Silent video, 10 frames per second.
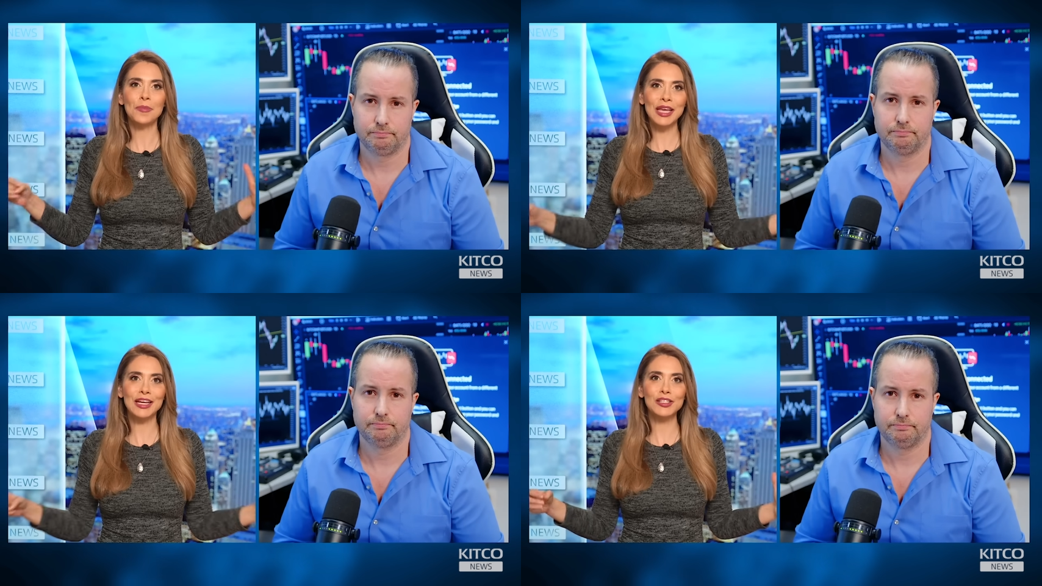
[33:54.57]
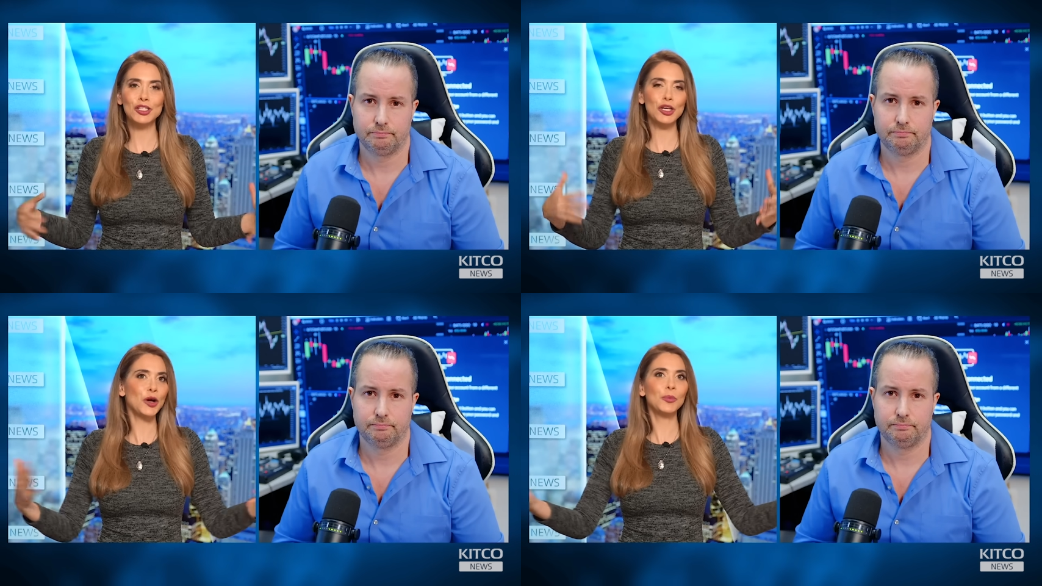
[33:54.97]
Speaker 1: bigger
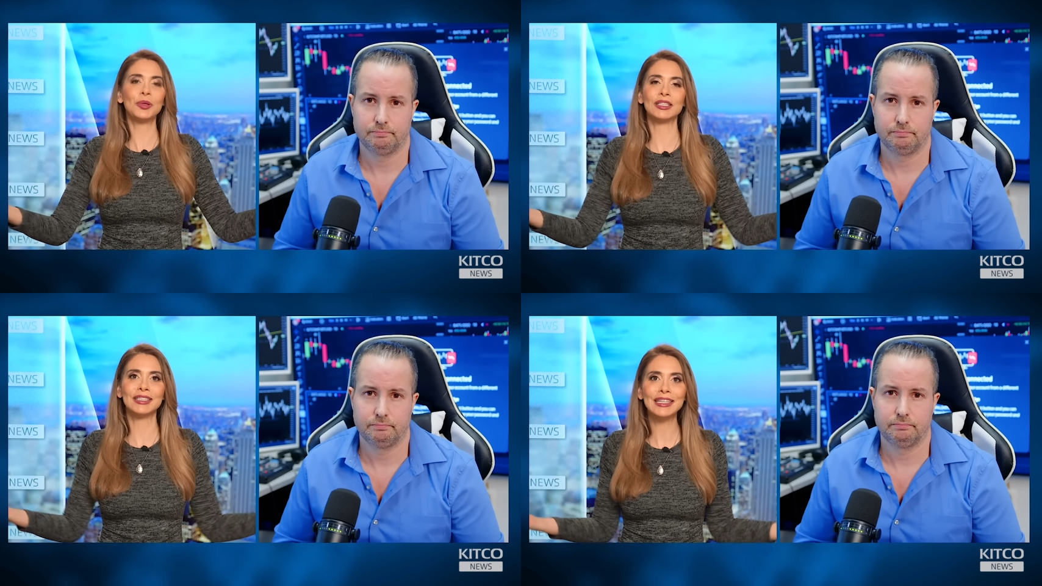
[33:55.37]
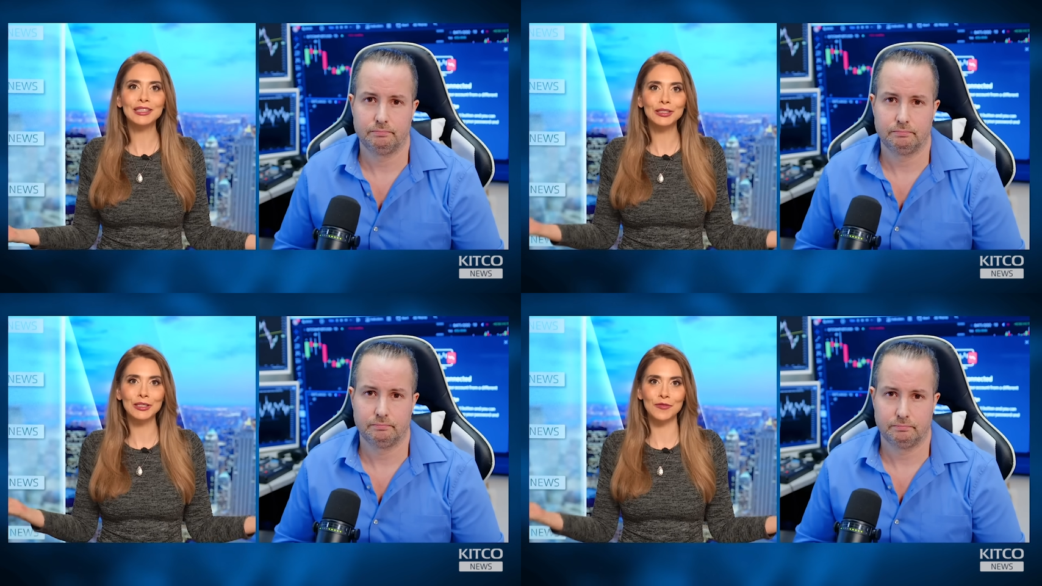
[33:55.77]

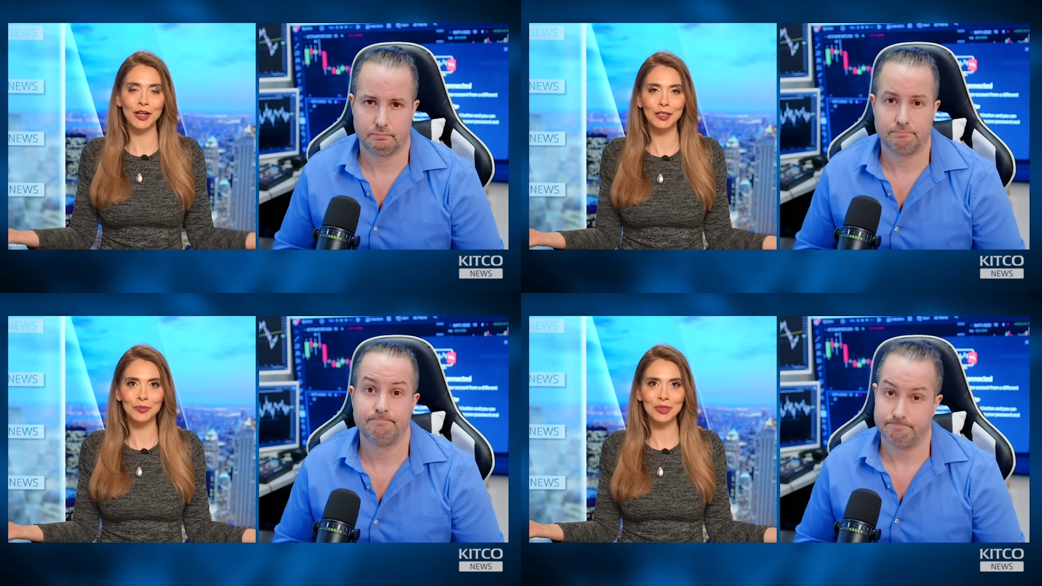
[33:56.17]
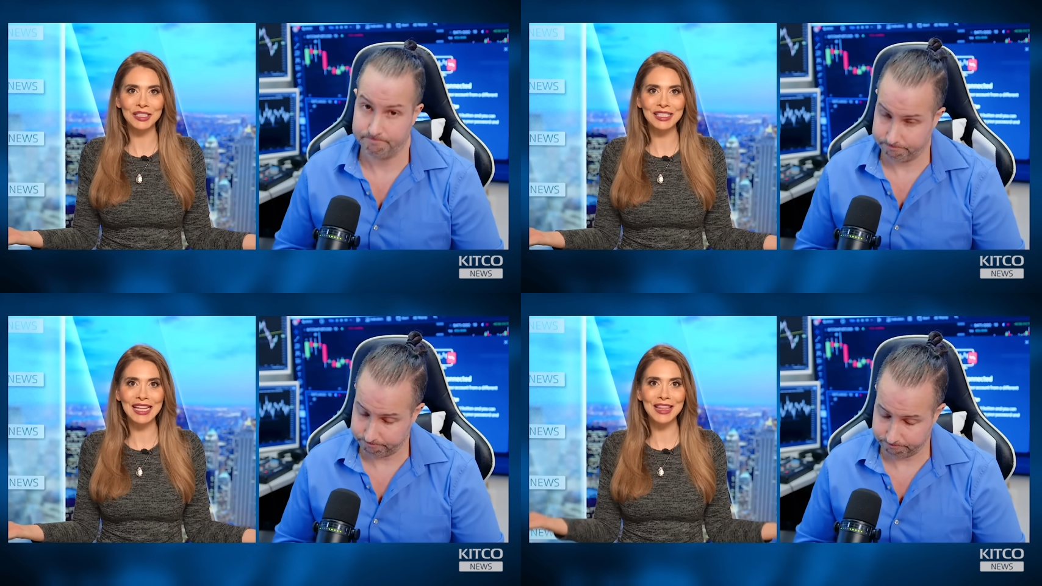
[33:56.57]
geopolitical
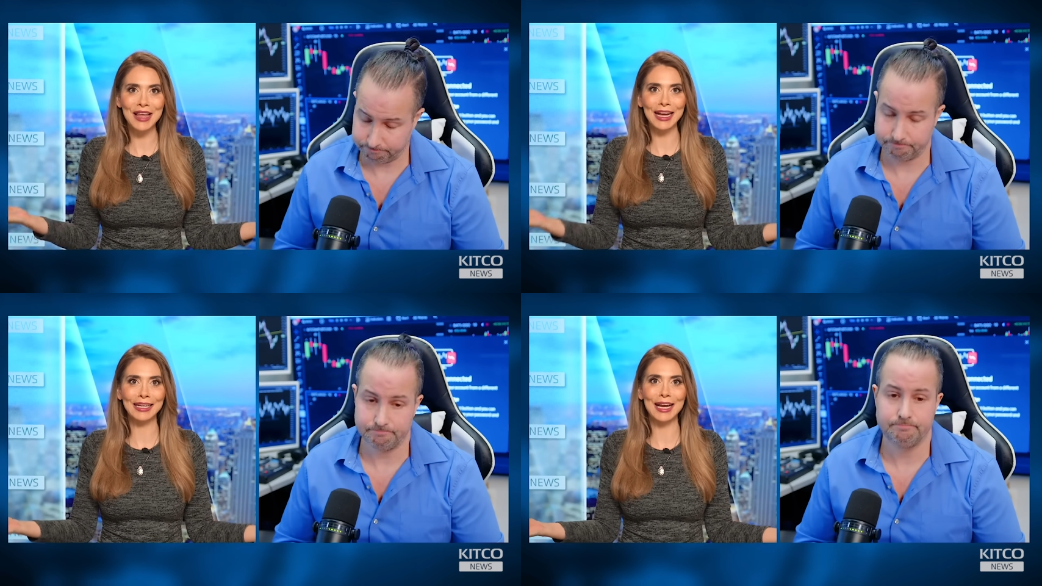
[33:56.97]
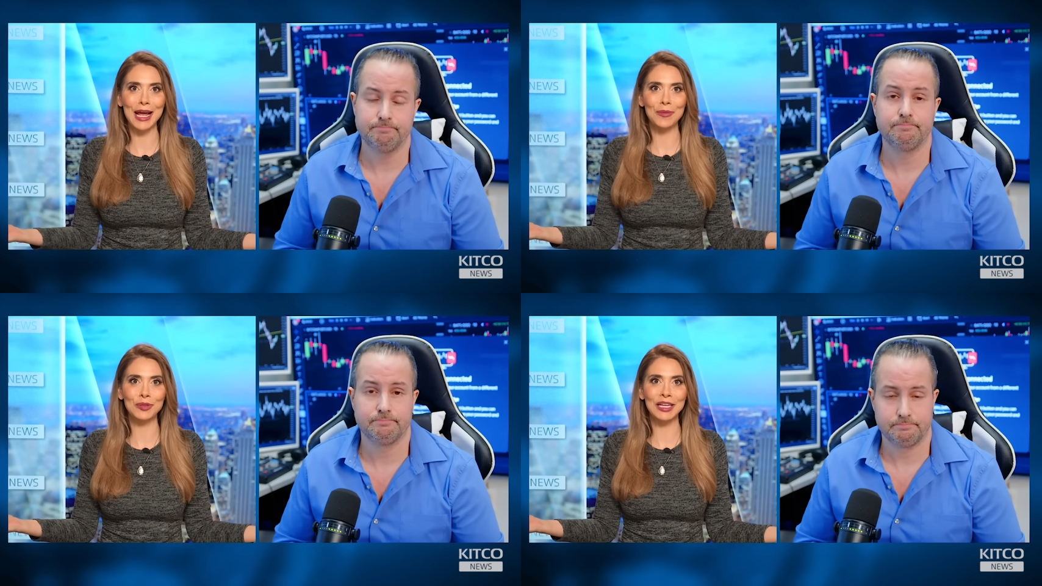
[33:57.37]
developments that can
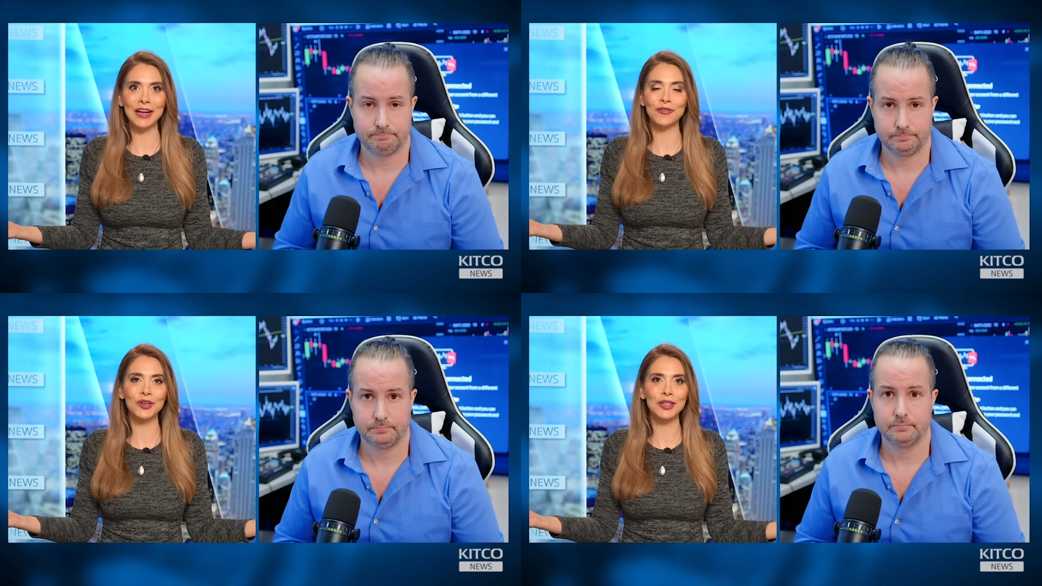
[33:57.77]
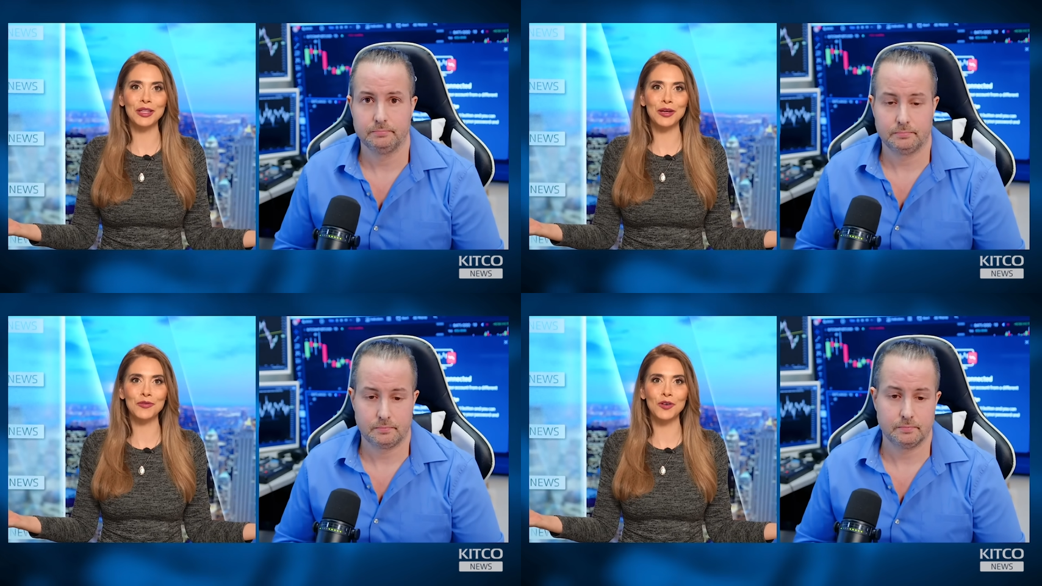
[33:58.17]
happen.
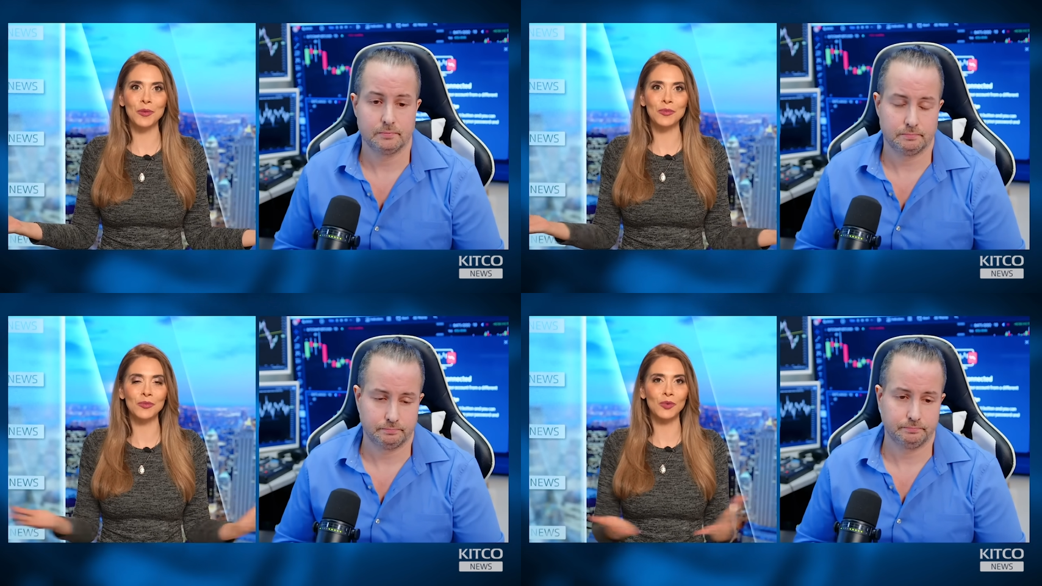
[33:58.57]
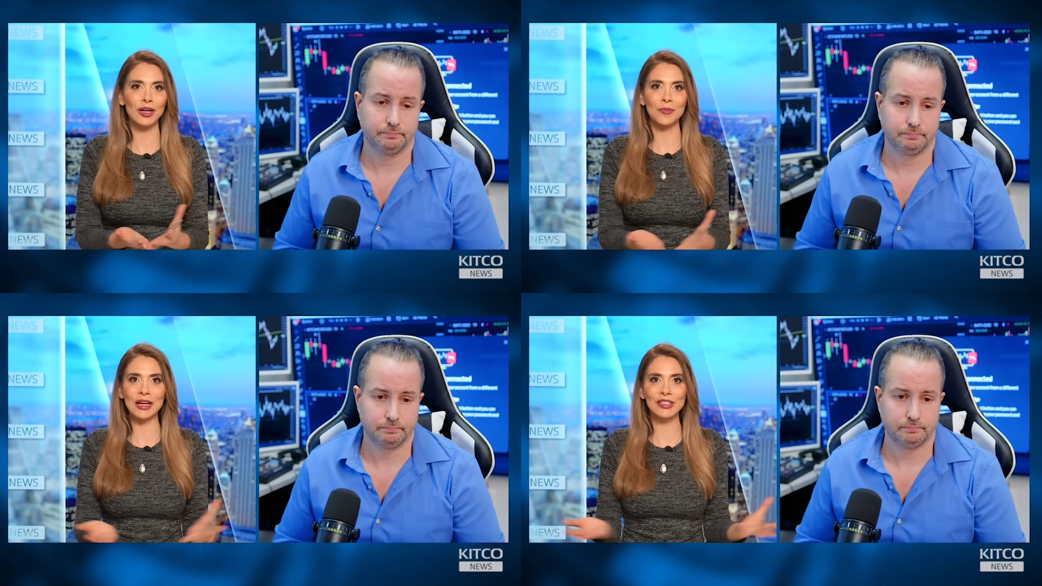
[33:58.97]
Everything from,
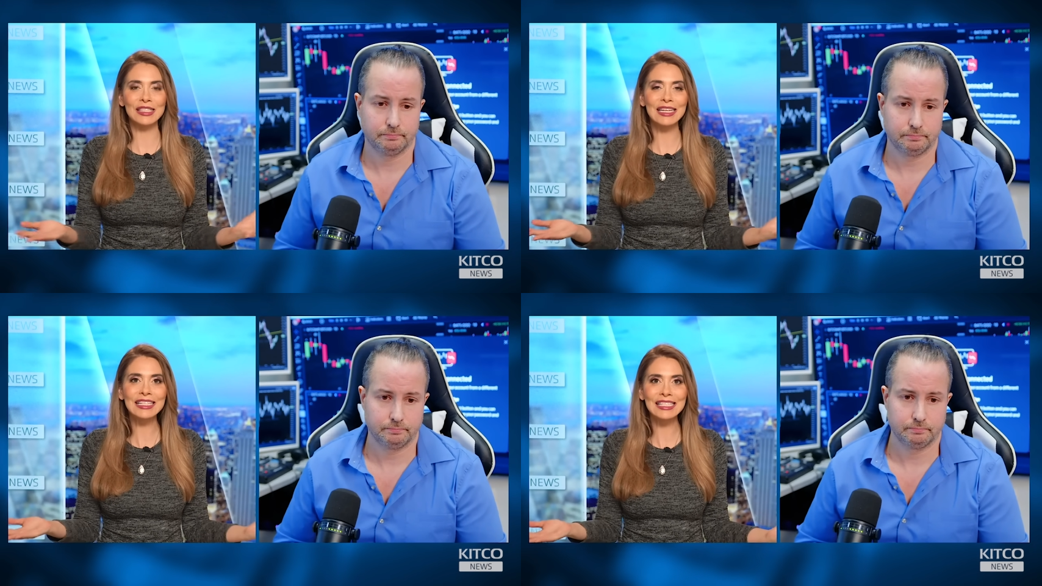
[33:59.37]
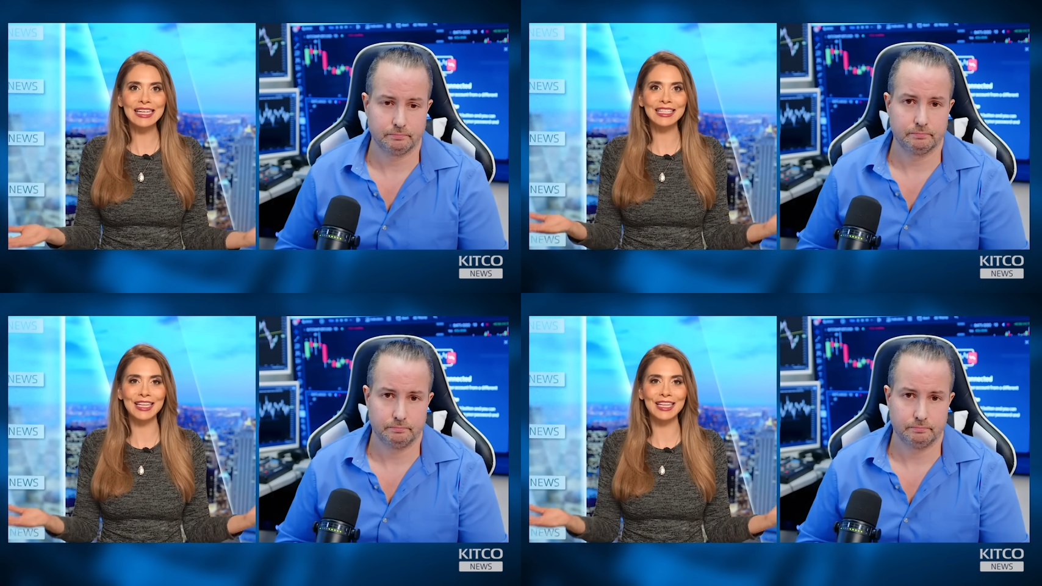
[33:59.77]
what, about 60